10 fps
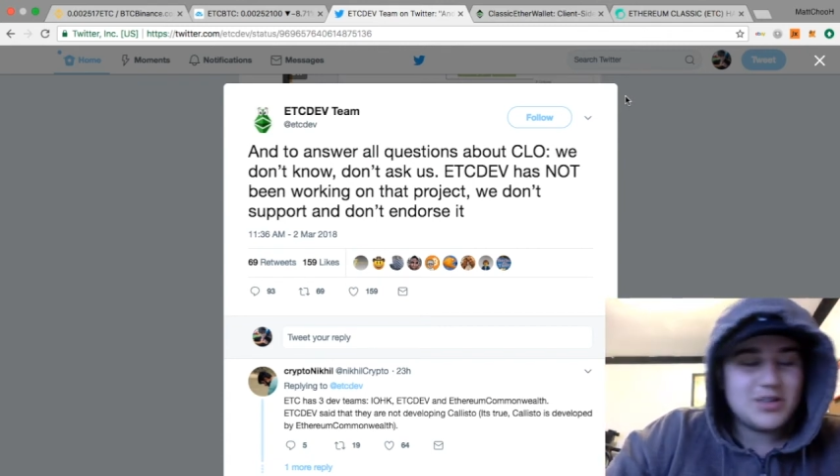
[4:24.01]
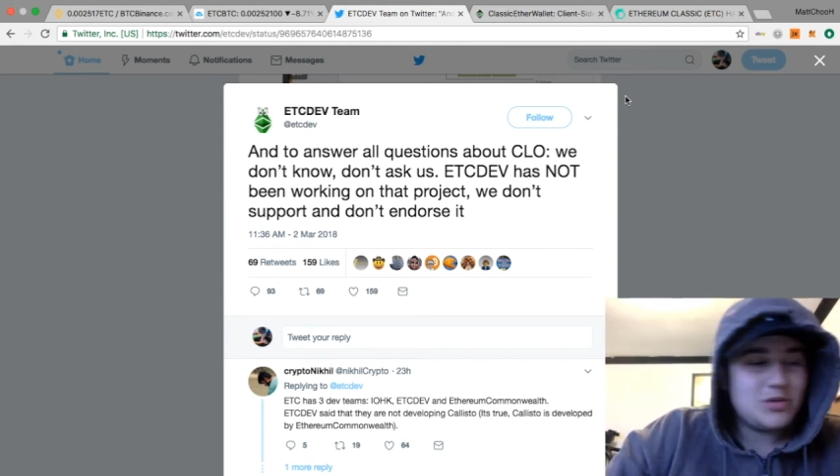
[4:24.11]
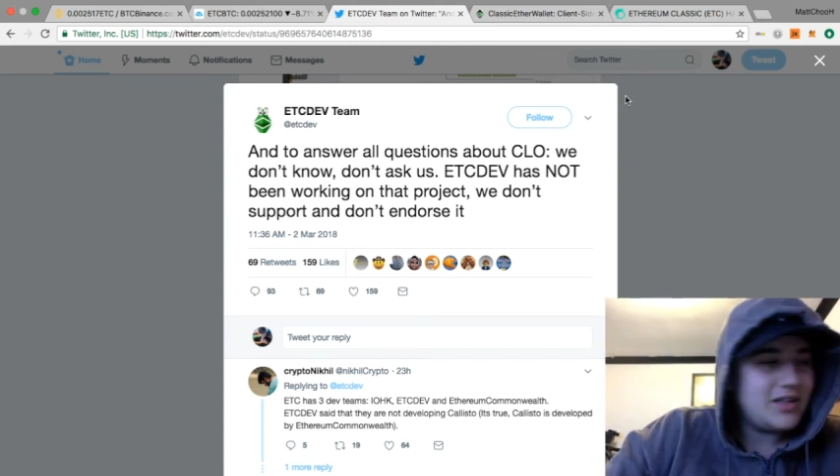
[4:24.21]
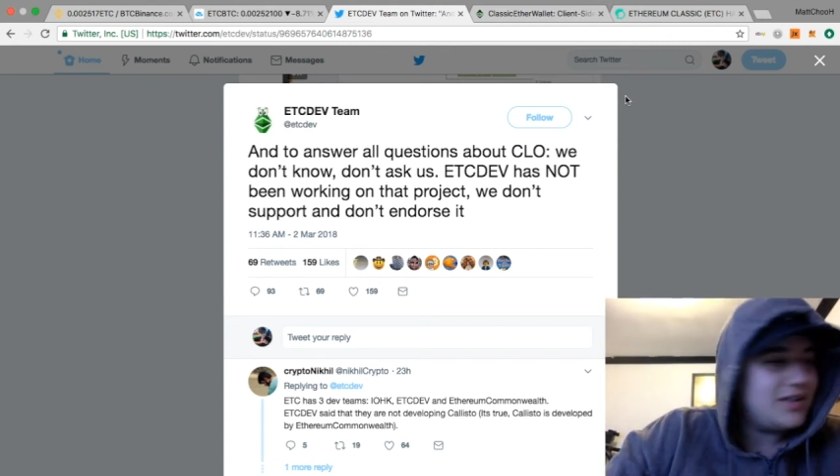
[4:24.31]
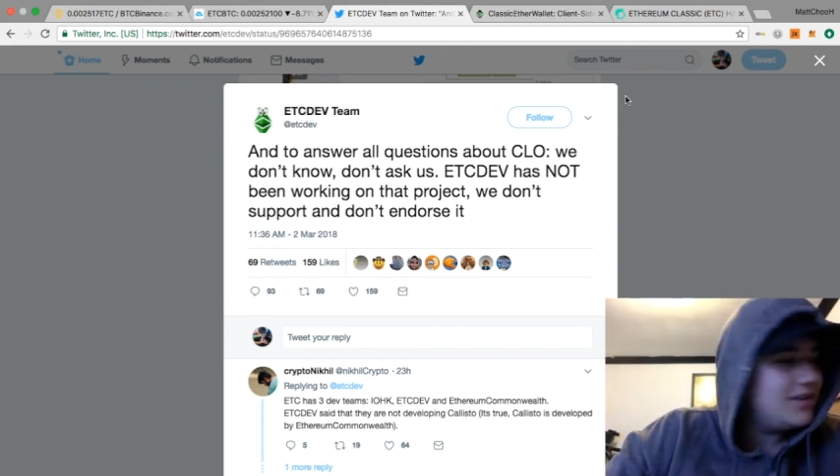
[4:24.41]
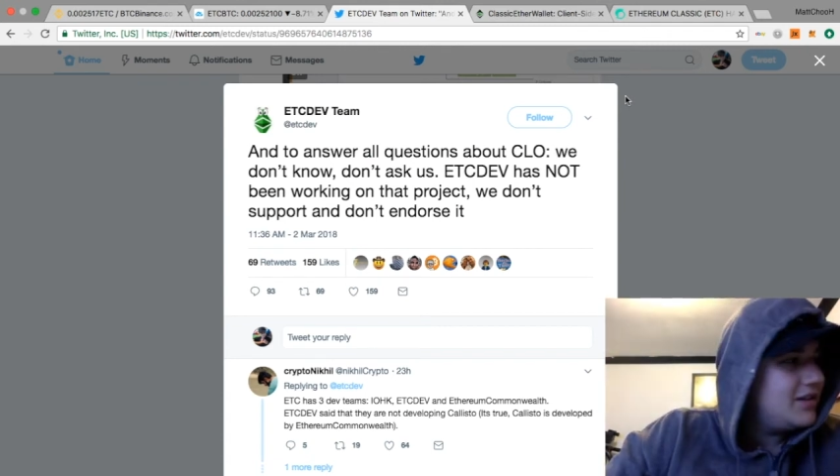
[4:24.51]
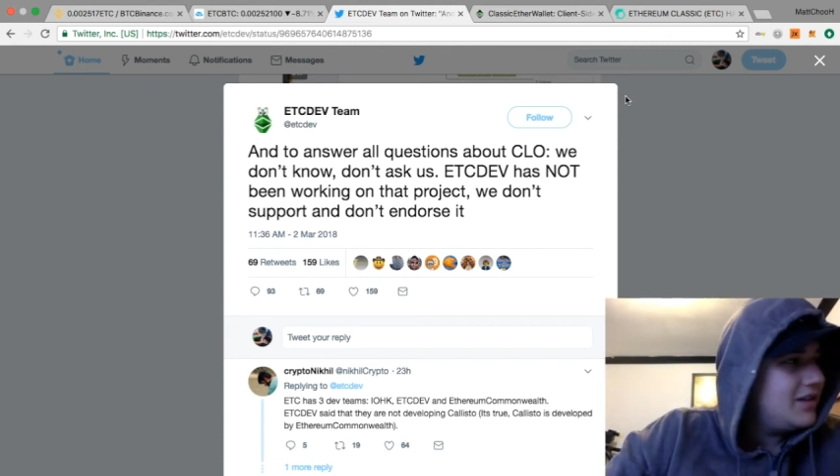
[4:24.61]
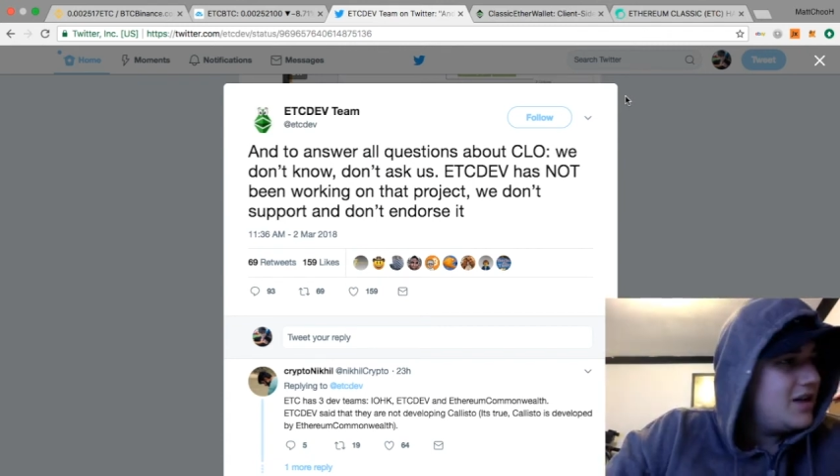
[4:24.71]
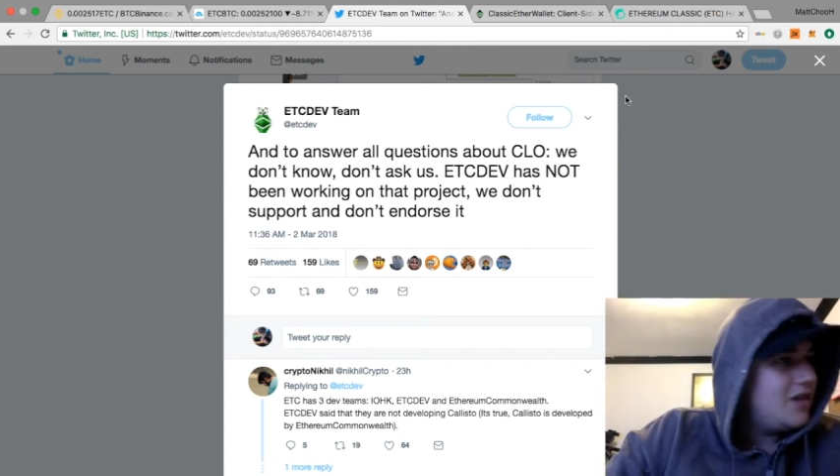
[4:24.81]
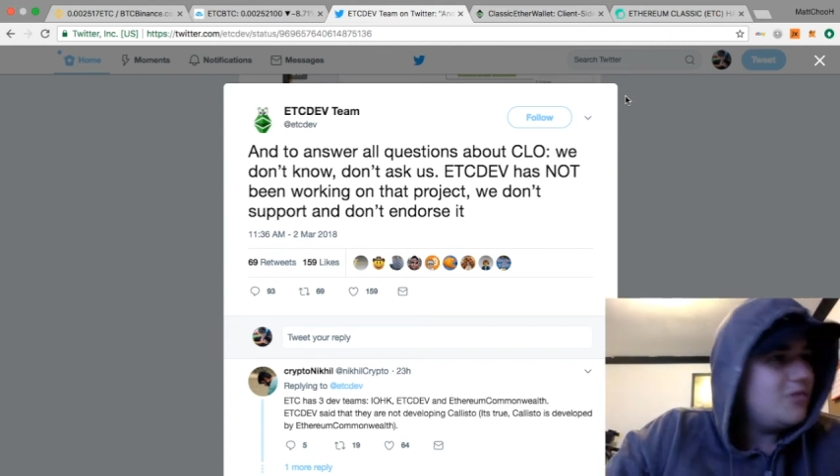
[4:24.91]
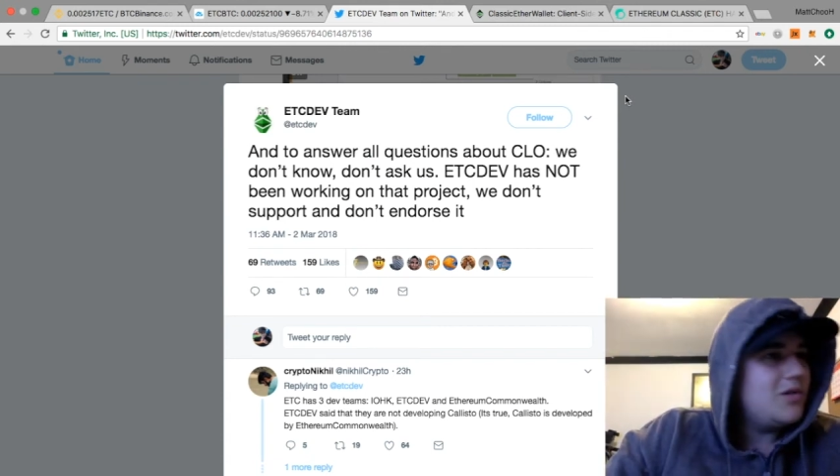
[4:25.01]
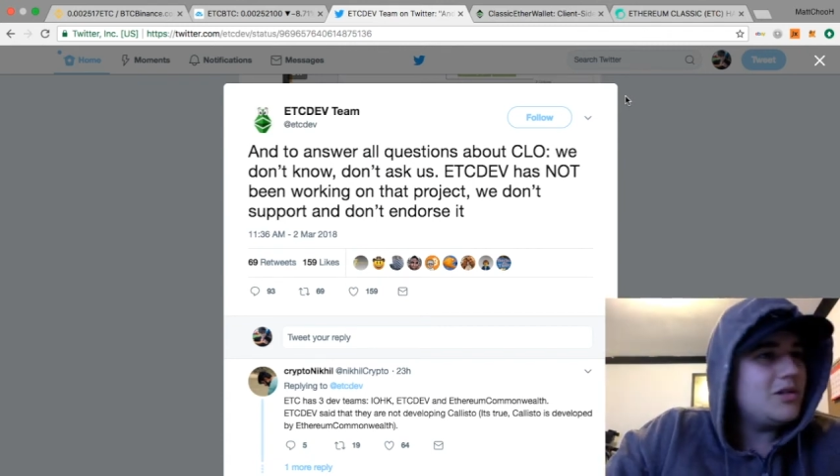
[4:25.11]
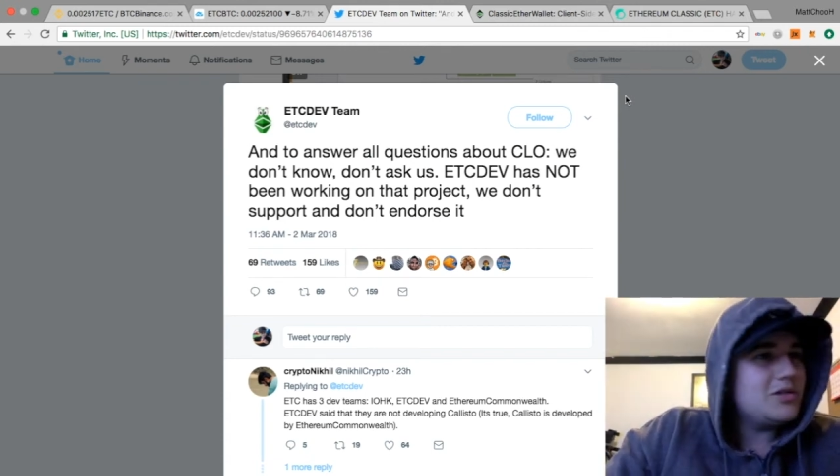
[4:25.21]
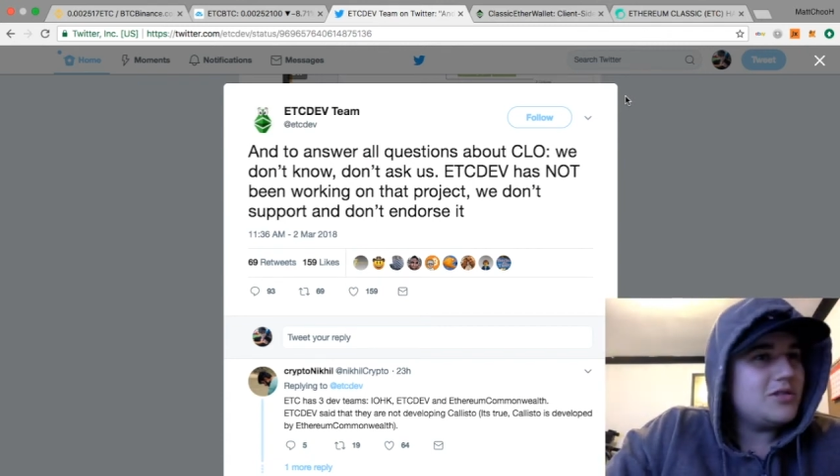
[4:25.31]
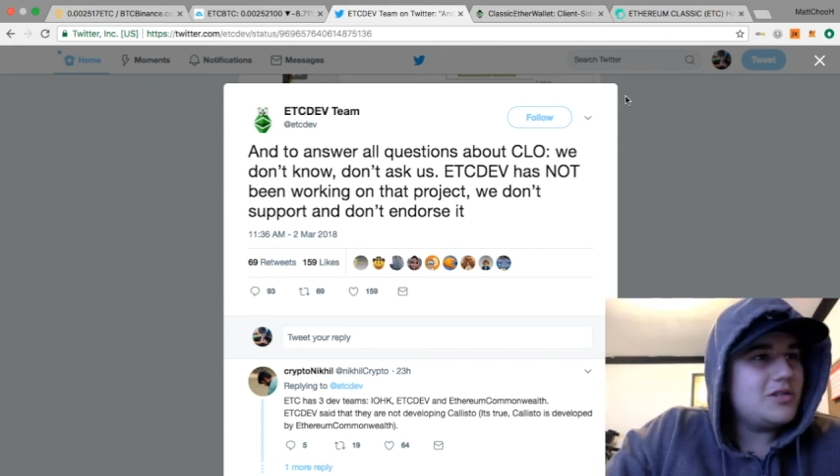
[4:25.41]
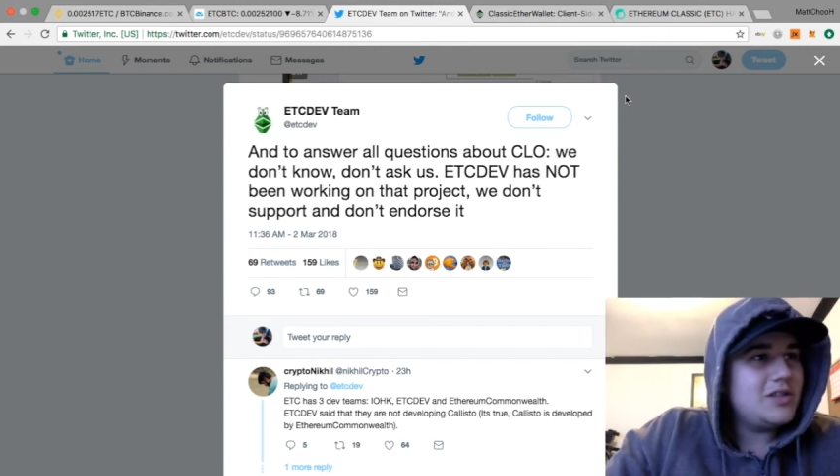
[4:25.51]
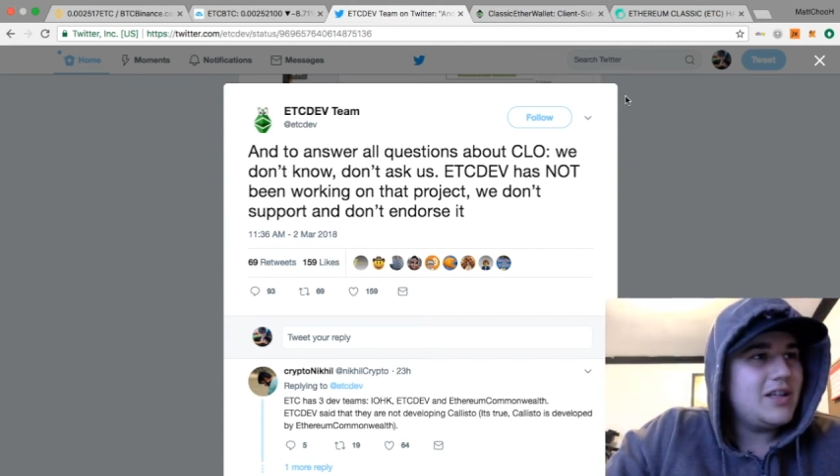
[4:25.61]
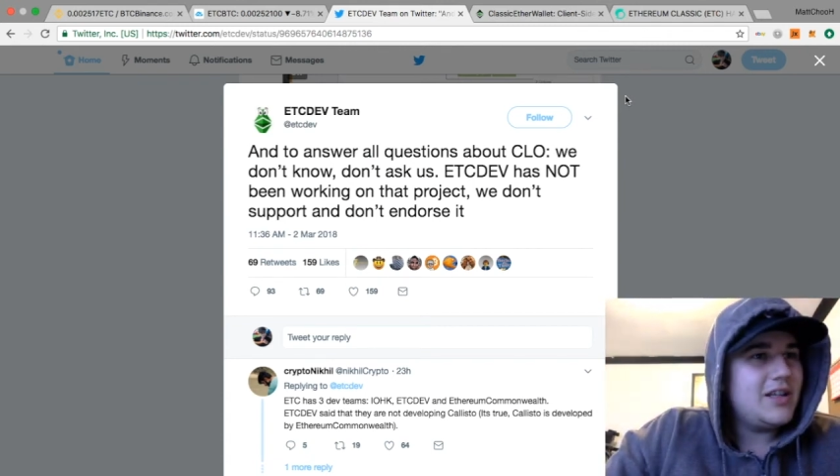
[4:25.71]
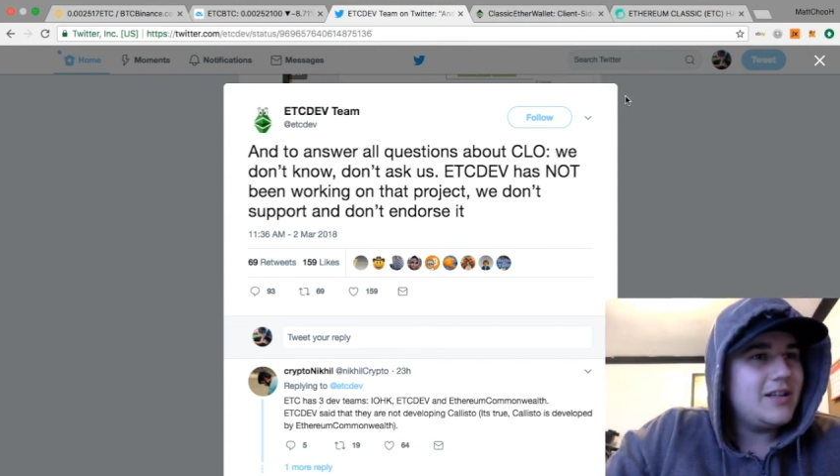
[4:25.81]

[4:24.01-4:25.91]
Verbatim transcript: it while I was on holiday.